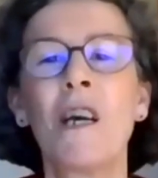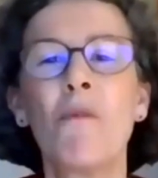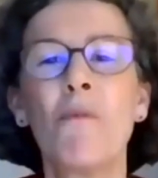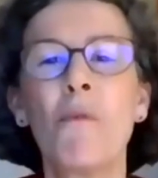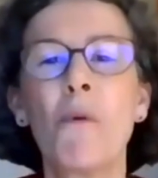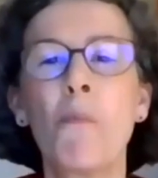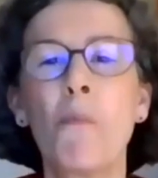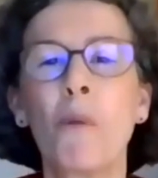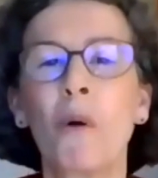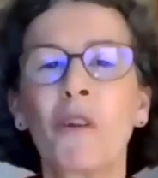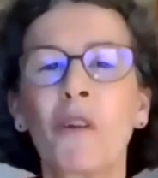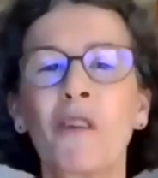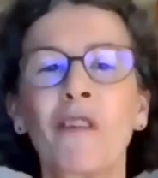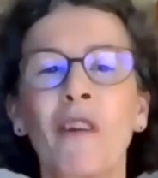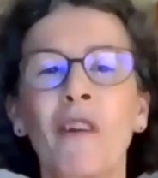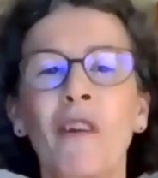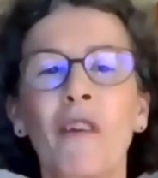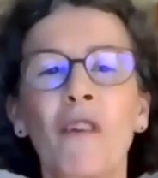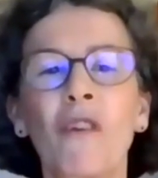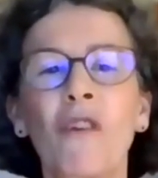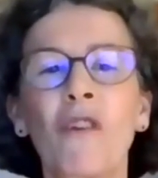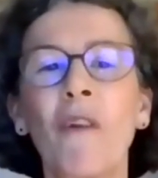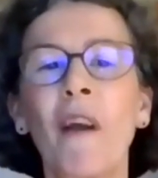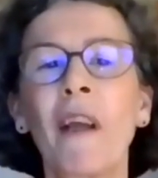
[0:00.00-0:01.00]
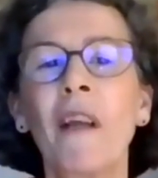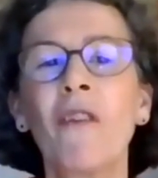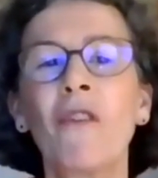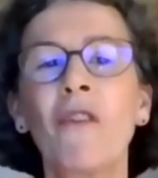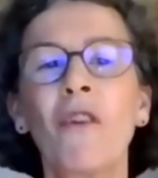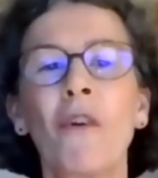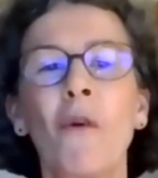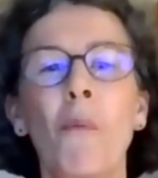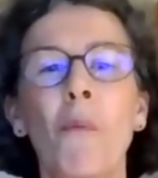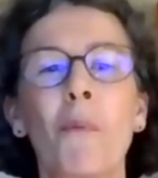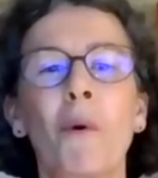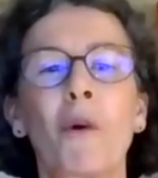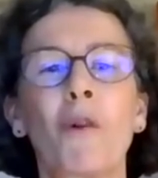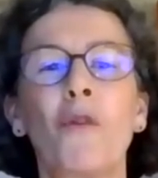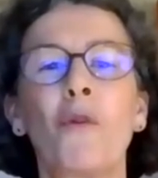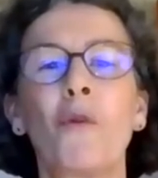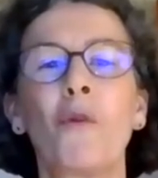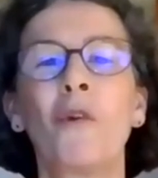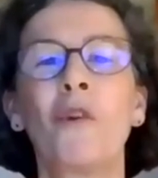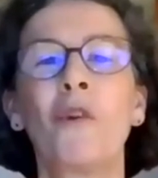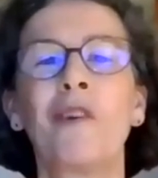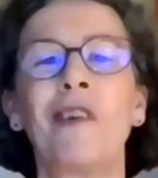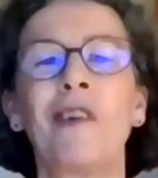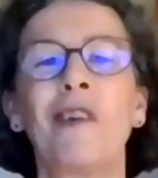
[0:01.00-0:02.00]
we must strengthen
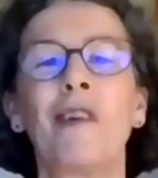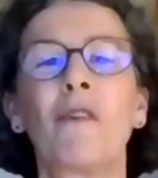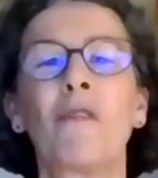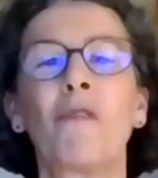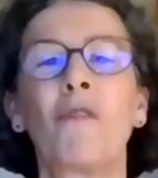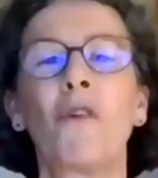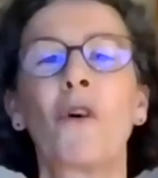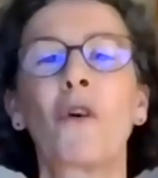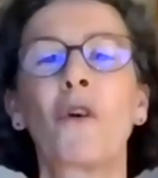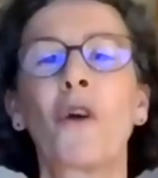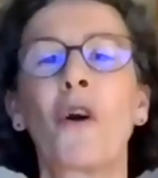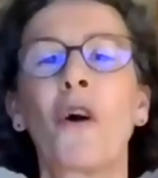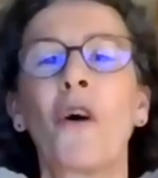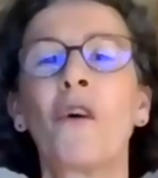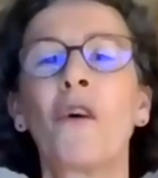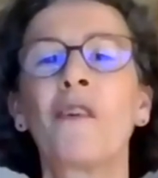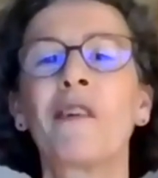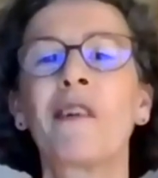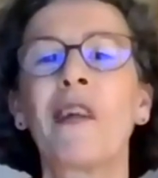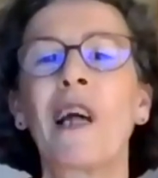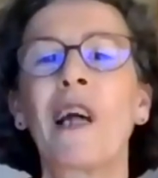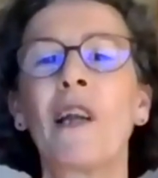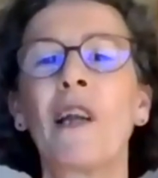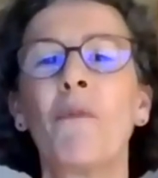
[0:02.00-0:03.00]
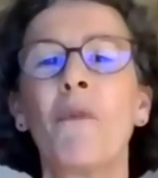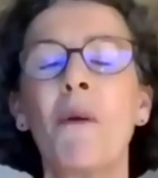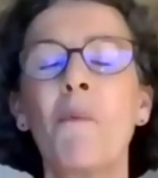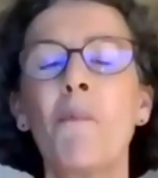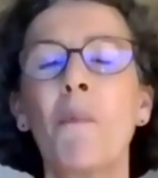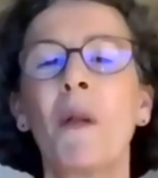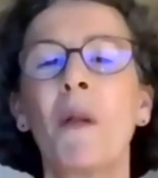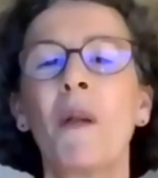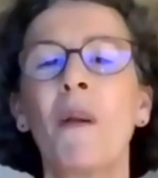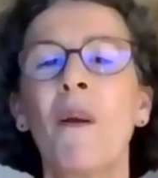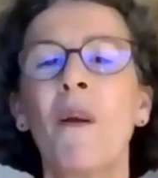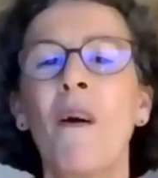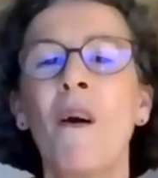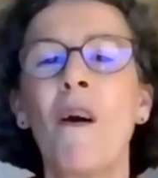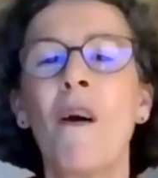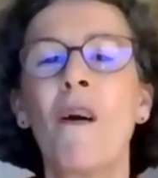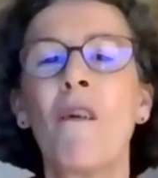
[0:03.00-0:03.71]
opportunities for girls and women